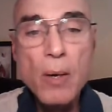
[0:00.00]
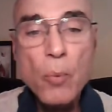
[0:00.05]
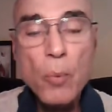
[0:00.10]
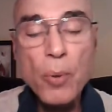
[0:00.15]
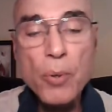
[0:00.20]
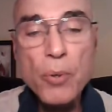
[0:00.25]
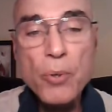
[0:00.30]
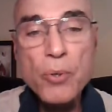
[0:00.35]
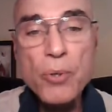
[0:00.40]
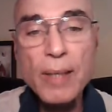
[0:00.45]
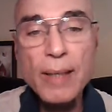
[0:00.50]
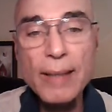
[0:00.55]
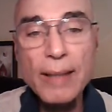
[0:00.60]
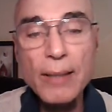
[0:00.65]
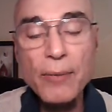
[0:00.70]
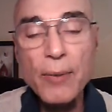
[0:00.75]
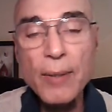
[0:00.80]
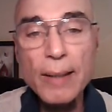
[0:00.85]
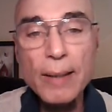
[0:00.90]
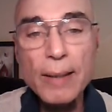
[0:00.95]
with
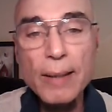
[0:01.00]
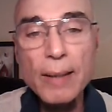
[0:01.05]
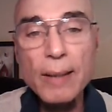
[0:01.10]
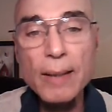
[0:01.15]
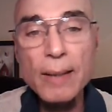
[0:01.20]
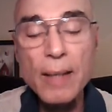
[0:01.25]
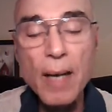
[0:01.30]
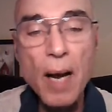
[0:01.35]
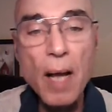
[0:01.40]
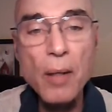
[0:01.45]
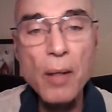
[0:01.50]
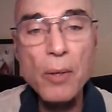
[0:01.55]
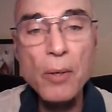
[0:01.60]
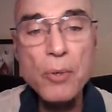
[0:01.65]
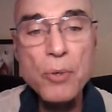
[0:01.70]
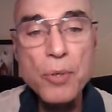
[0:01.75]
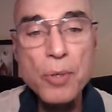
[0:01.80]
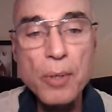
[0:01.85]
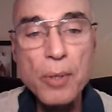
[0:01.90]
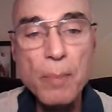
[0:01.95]
significant
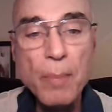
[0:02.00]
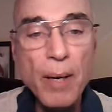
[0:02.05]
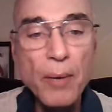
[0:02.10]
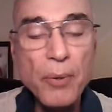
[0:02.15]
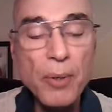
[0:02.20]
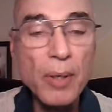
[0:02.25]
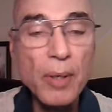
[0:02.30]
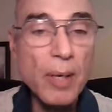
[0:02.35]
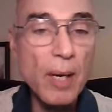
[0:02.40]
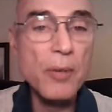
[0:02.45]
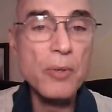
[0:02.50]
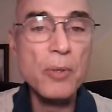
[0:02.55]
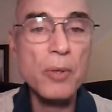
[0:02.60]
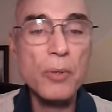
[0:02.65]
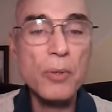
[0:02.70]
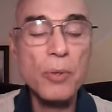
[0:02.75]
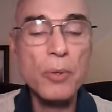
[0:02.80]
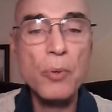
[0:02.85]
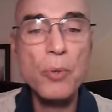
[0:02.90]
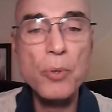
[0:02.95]
knowledge about the
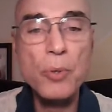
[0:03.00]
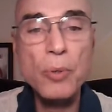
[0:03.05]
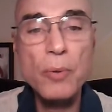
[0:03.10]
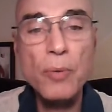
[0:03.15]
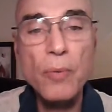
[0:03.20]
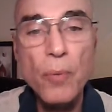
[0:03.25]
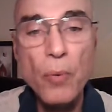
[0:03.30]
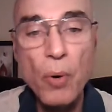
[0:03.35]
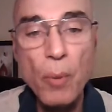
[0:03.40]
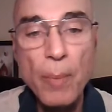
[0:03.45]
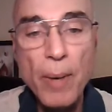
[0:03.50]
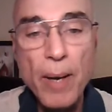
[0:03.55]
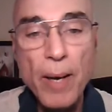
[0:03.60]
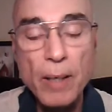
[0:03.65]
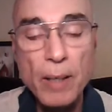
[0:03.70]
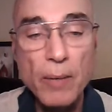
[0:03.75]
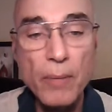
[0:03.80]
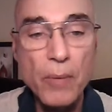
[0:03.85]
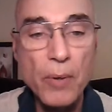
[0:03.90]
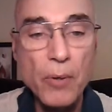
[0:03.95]
constitutional format
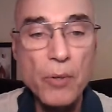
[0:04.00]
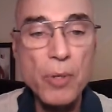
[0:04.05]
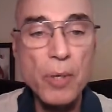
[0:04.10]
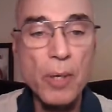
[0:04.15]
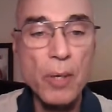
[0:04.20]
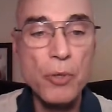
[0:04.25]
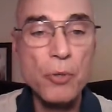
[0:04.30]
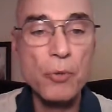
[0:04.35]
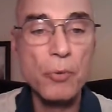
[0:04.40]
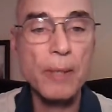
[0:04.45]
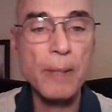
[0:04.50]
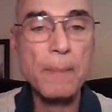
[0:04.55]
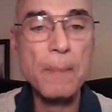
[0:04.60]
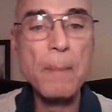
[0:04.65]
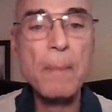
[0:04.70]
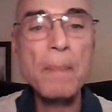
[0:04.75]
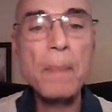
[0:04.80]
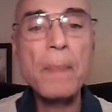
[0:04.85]
of this country.